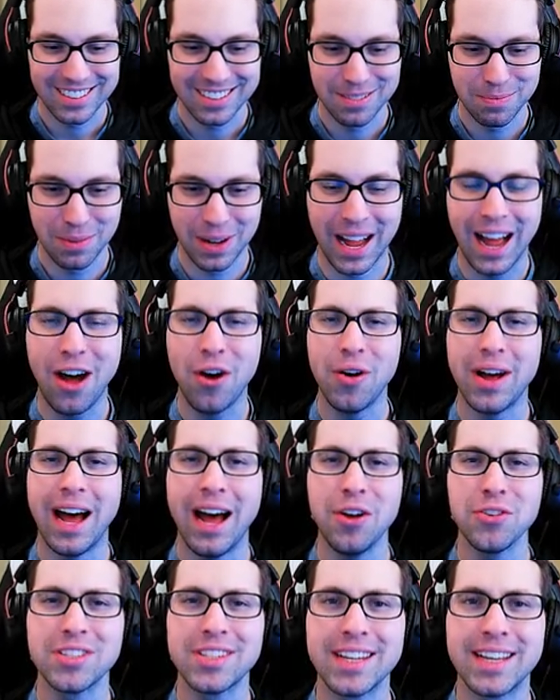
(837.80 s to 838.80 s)
but how,
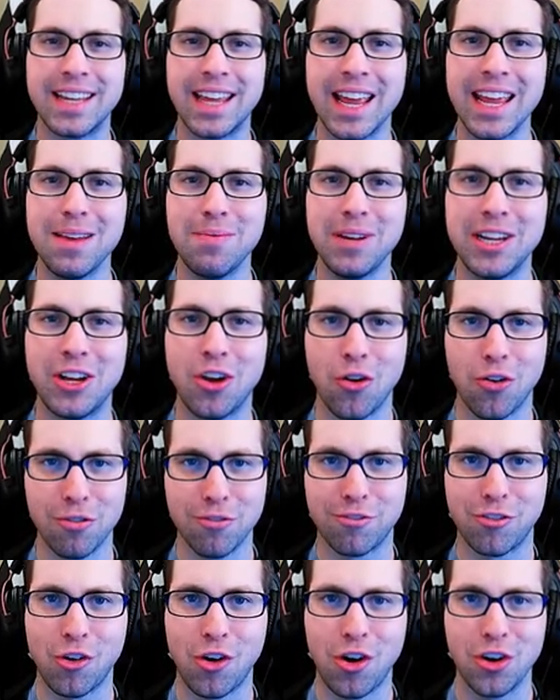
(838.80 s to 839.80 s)
how's the gaming going
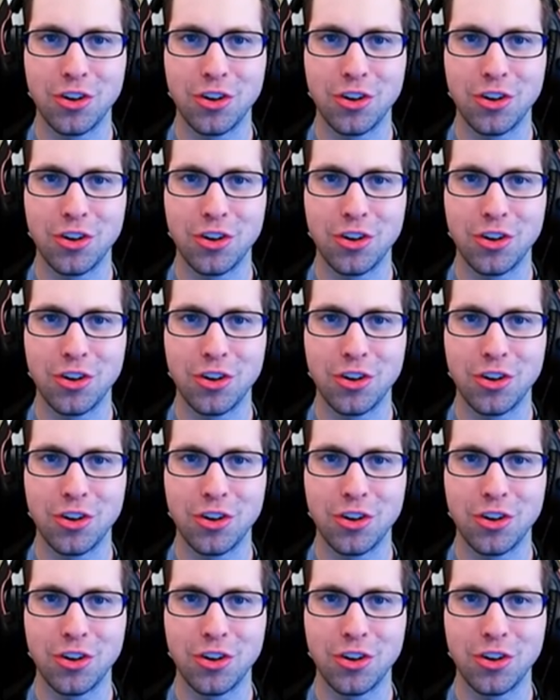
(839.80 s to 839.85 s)
for all